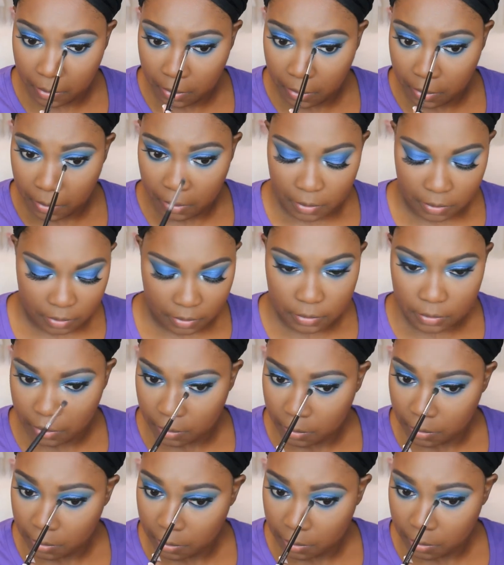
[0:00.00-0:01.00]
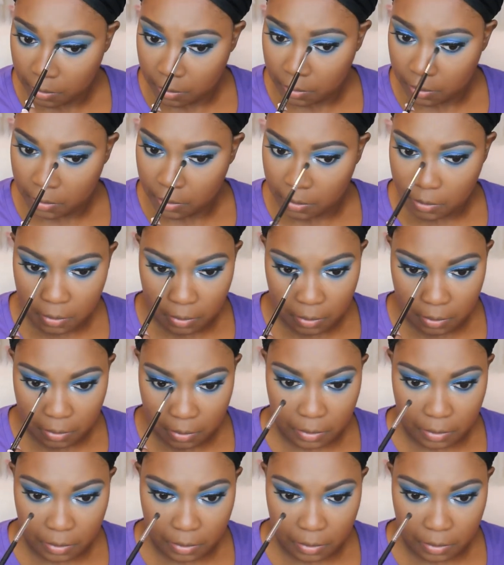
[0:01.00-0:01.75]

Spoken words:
(no one is talking)